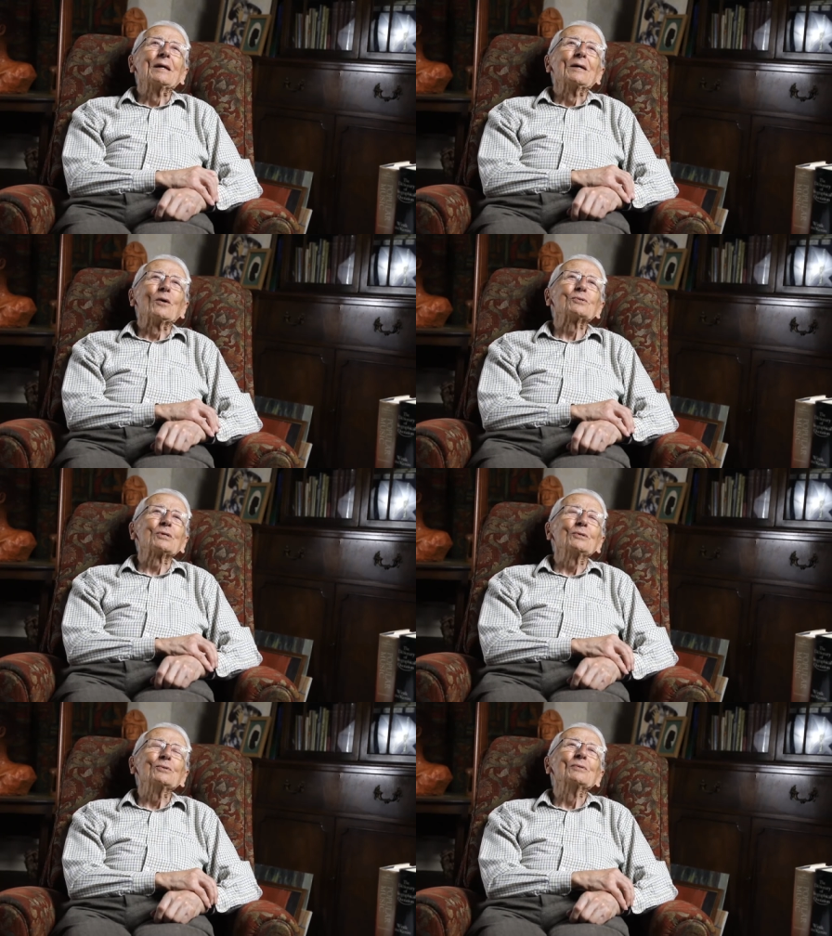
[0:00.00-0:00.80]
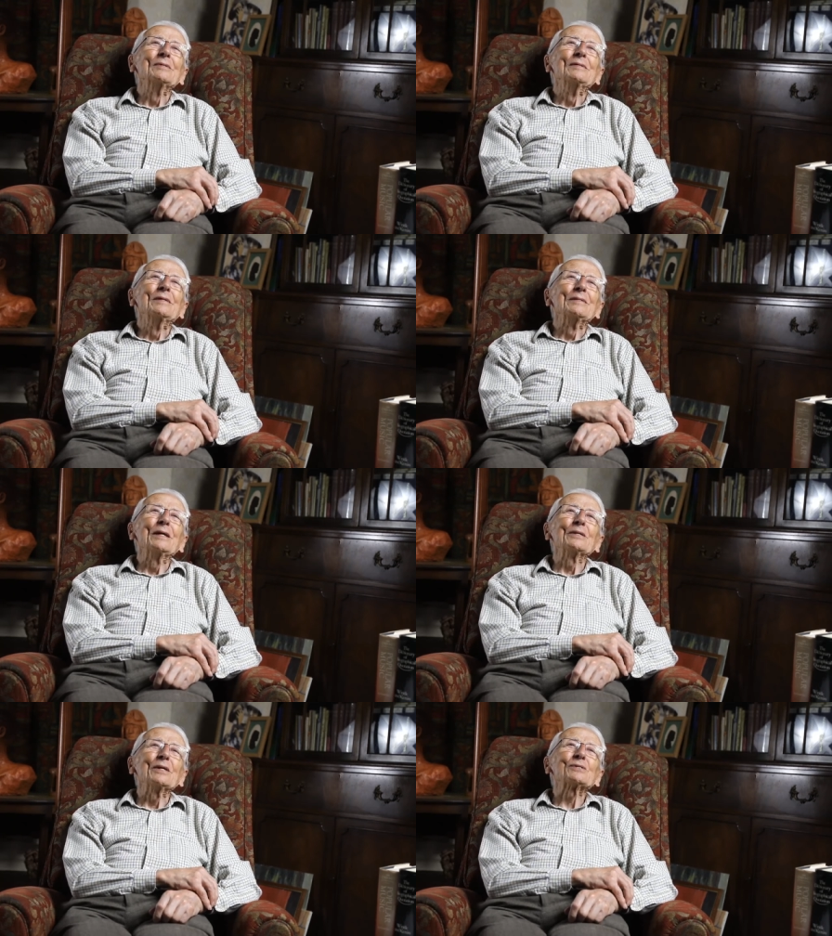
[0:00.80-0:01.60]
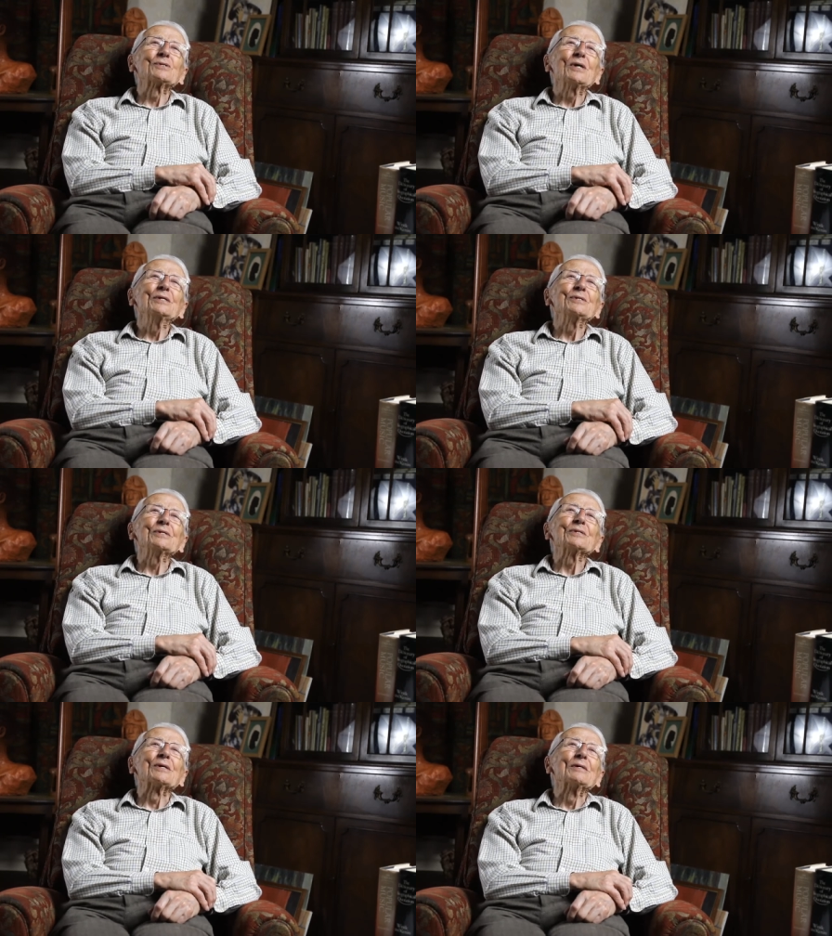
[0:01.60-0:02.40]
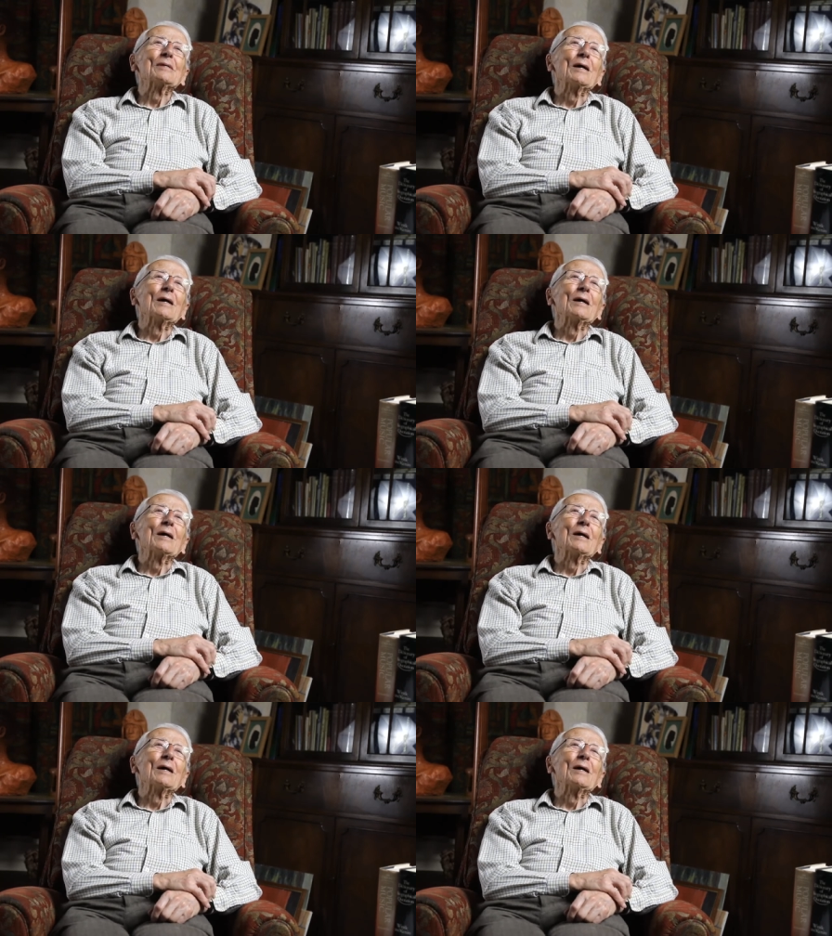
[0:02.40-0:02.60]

or two little exchanges.